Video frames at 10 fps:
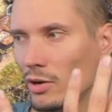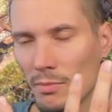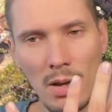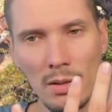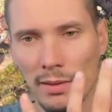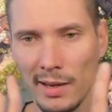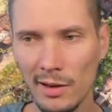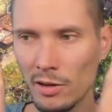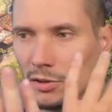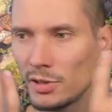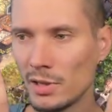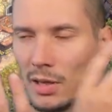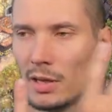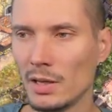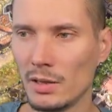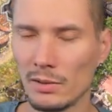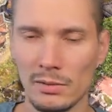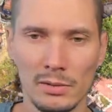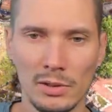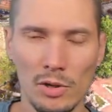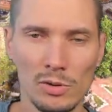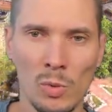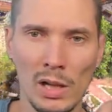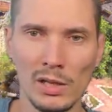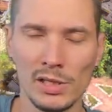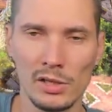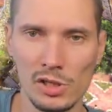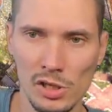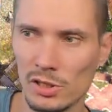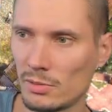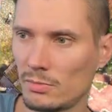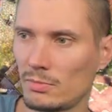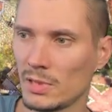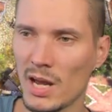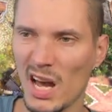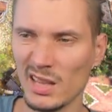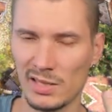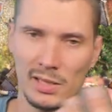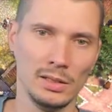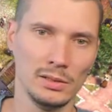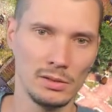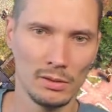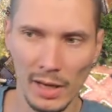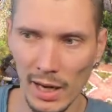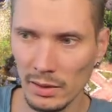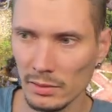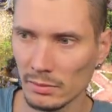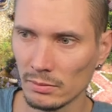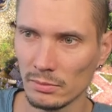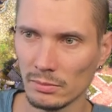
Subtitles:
no monthly cost. Those wells are just godsend, right?